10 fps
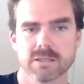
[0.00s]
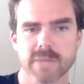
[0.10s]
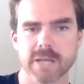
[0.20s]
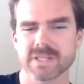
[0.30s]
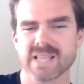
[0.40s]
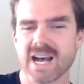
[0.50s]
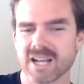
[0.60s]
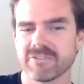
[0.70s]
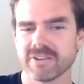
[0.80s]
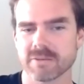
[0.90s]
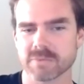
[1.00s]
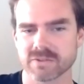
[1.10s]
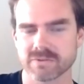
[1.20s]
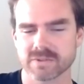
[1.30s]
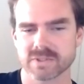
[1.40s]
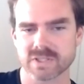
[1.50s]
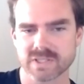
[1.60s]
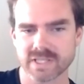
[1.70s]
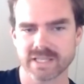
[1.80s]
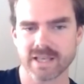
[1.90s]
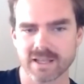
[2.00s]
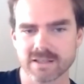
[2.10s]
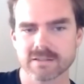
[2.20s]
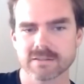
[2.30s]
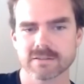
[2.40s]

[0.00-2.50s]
maybe it's harder for them to see that,